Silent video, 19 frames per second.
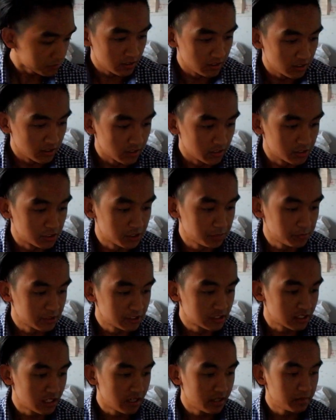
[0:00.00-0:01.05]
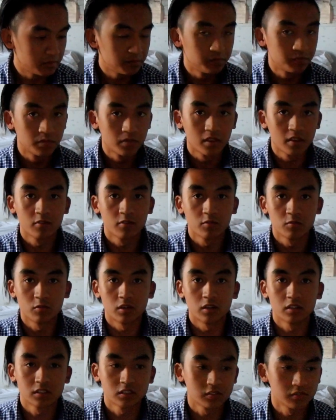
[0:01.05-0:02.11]
The, the shipping time,
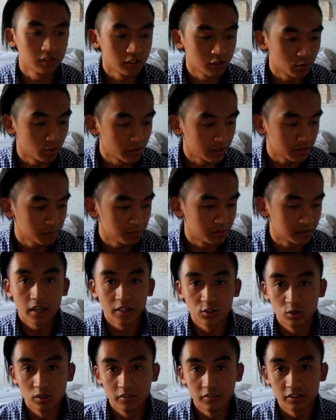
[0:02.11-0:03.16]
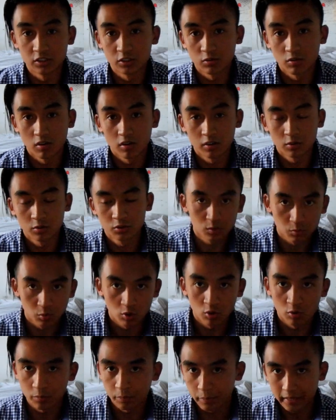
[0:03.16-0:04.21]
relatively quick, but I do live in Toronto.
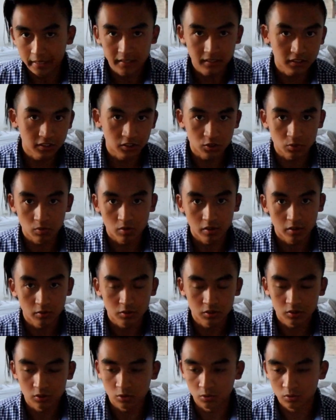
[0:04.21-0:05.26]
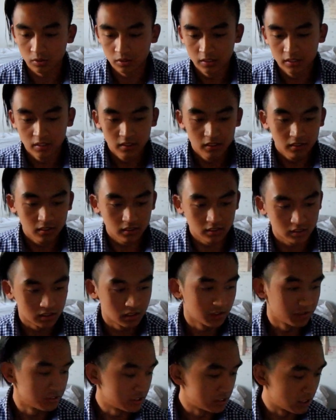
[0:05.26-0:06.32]
Umoro based in Toronto, so this is
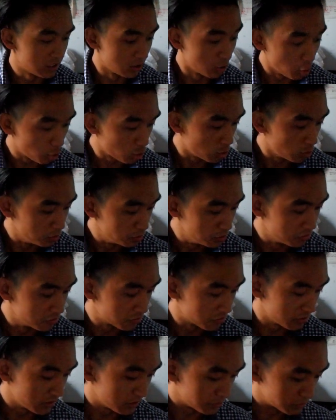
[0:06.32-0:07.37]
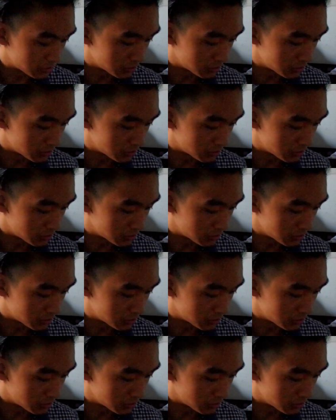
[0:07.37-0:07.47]
obviously a local move for them.